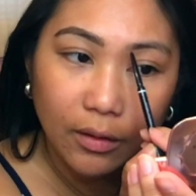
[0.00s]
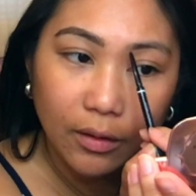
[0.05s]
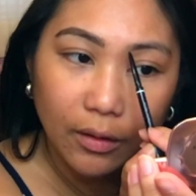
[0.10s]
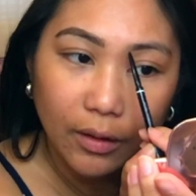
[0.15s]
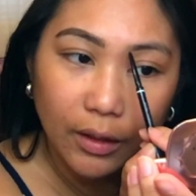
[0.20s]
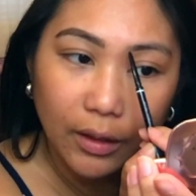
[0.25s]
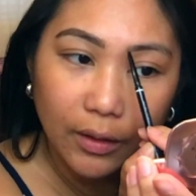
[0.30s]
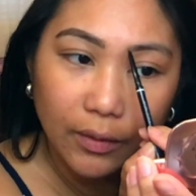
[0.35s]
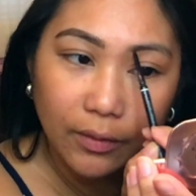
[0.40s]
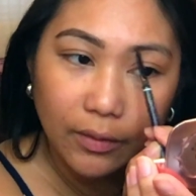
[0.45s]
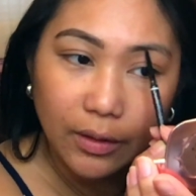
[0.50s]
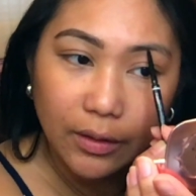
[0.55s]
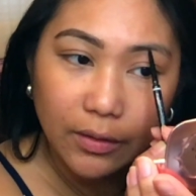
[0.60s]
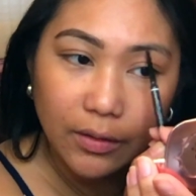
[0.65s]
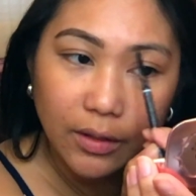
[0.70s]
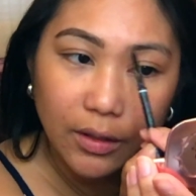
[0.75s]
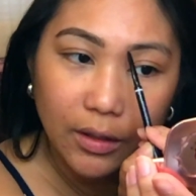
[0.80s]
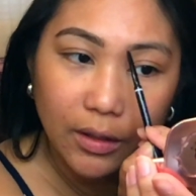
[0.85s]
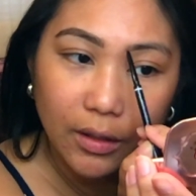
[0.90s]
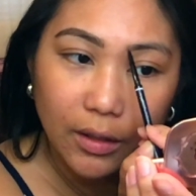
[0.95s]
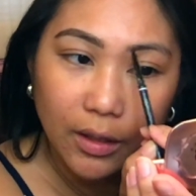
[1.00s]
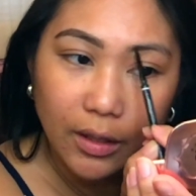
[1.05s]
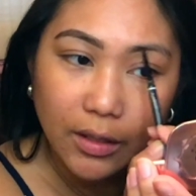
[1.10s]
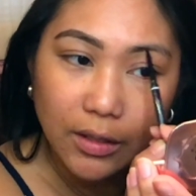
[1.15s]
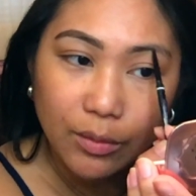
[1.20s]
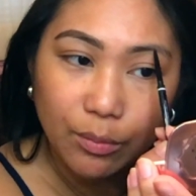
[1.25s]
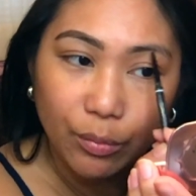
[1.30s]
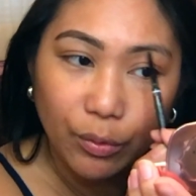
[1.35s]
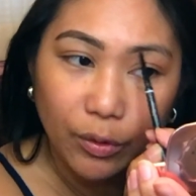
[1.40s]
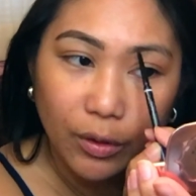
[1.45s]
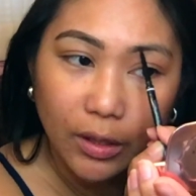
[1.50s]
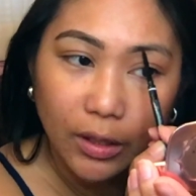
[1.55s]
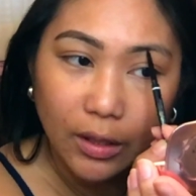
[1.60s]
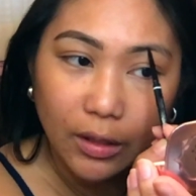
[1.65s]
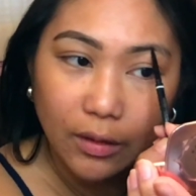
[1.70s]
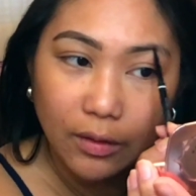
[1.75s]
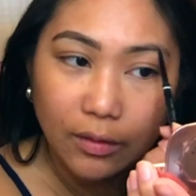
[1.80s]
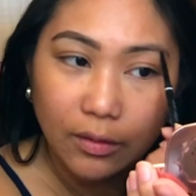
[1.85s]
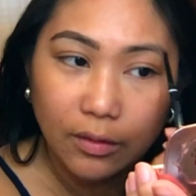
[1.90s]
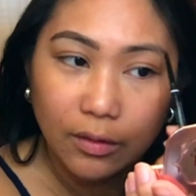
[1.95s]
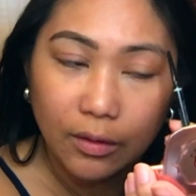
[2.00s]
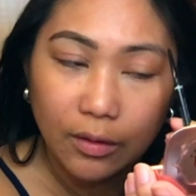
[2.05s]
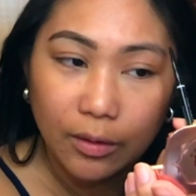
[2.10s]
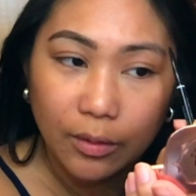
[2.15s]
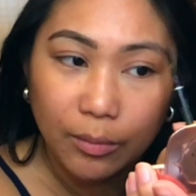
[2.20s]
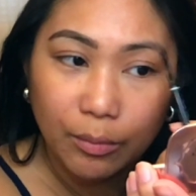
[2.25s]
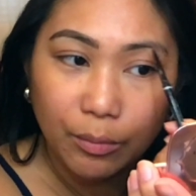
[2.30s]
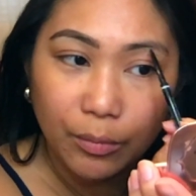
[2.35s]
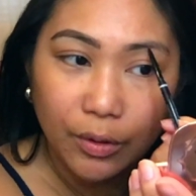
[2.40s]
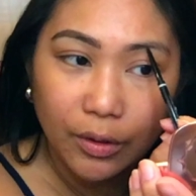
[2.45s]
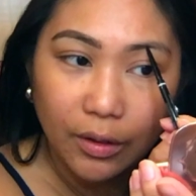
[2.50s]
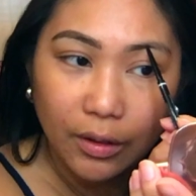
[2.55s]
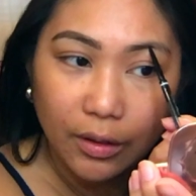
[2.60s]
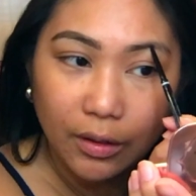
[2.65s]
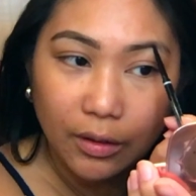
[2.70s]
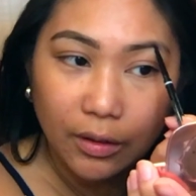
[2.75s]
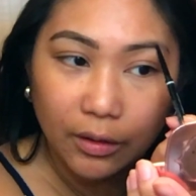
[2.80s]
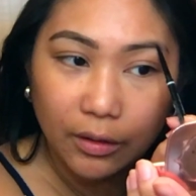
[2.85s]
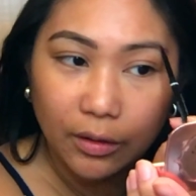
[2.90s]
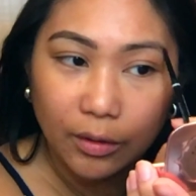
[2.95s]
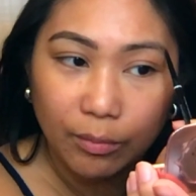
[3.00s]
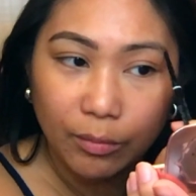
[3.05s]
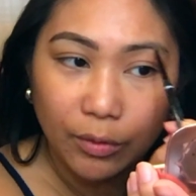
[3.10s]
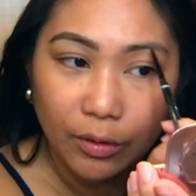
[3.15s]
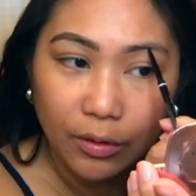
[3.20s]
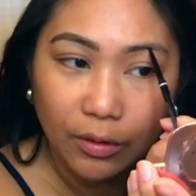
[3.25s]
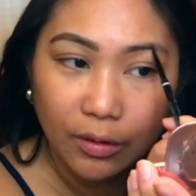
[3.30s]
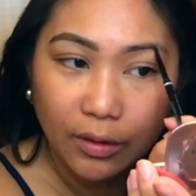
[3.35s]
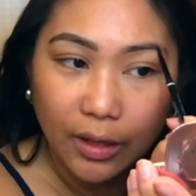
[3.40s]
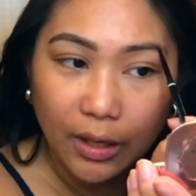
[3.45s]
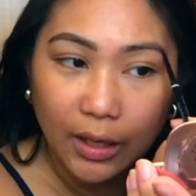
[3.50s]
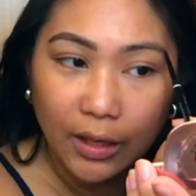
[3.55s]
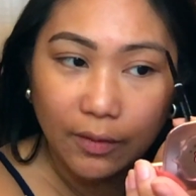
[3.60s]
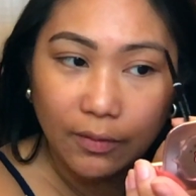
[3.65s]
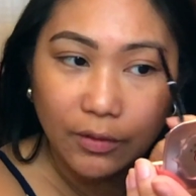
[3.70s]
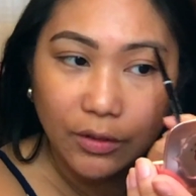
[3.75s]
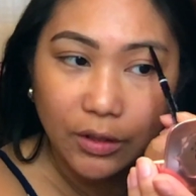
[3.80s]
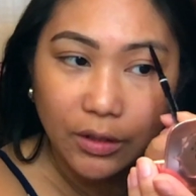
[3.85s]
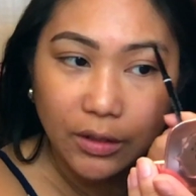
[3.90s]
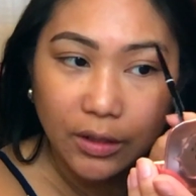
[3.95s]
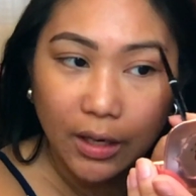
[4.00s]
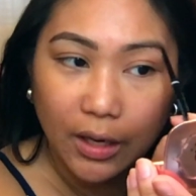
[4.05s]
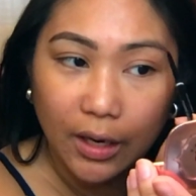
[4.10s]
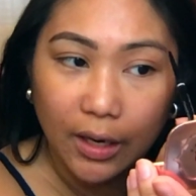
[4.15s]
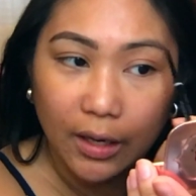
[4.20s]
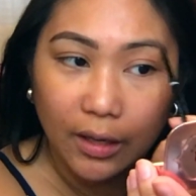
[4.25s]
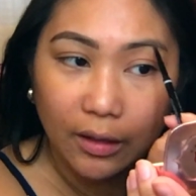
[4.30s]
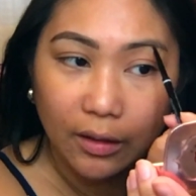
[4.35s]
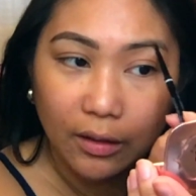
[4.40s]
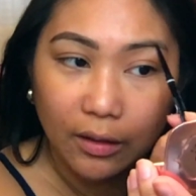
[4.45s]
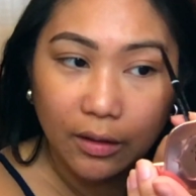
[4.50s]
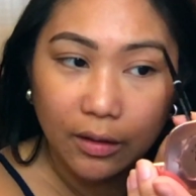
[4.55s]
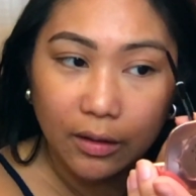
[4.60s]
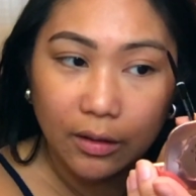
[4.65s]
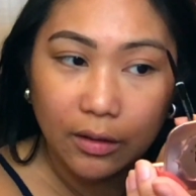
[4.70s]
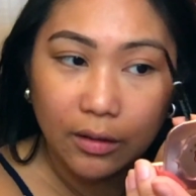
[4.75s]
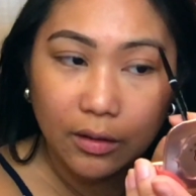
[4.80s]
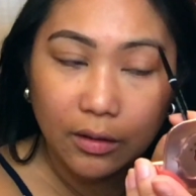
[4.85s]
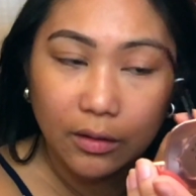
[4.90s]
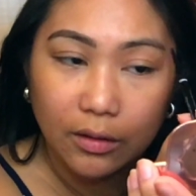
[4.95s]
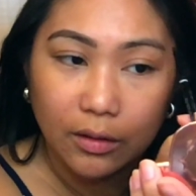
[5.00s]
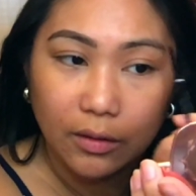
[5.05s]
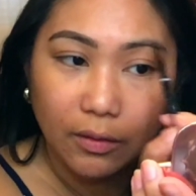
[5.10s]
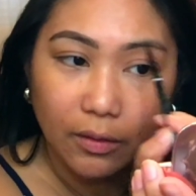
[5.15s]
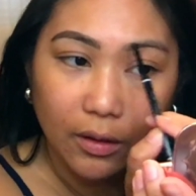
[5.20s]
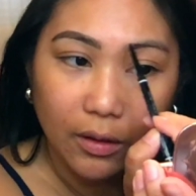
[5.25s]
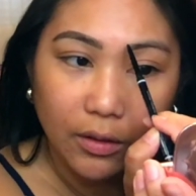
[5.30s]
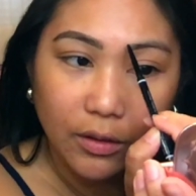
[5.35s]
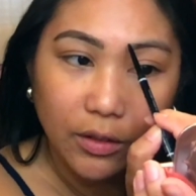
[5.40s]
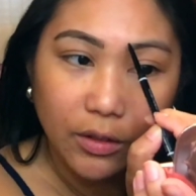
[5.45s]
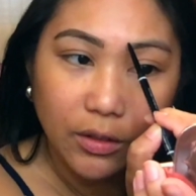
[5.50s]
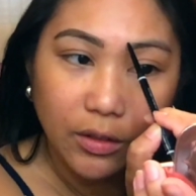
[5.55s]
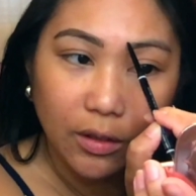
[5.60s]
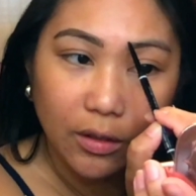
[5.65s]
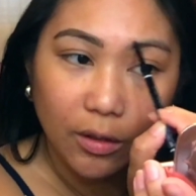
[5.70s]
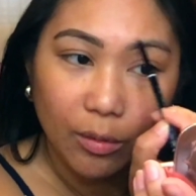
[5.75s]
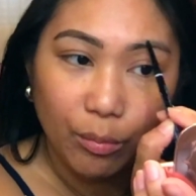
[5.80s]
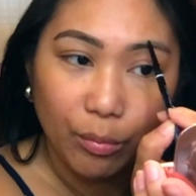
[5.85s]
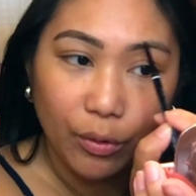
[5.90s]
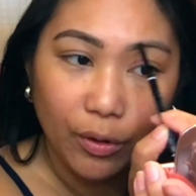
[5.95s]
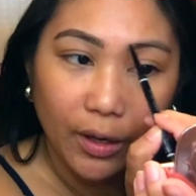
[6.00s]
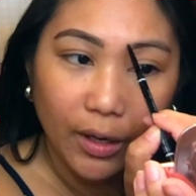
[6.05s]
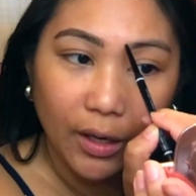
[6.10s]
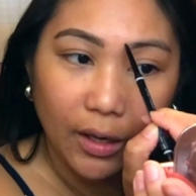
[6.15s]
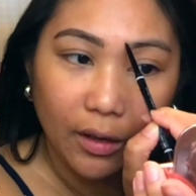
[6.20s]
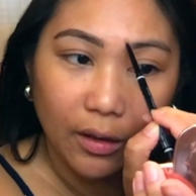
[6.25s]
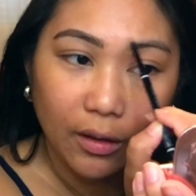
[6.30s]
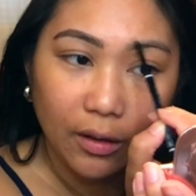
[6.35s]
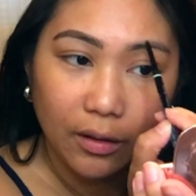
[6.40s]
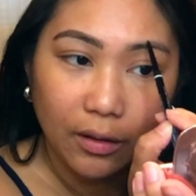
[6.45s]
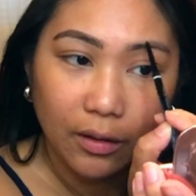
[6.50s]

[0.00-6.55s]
Like there's like a nice breeze, but then like the middle of the day it was just hot. So we all just took a break.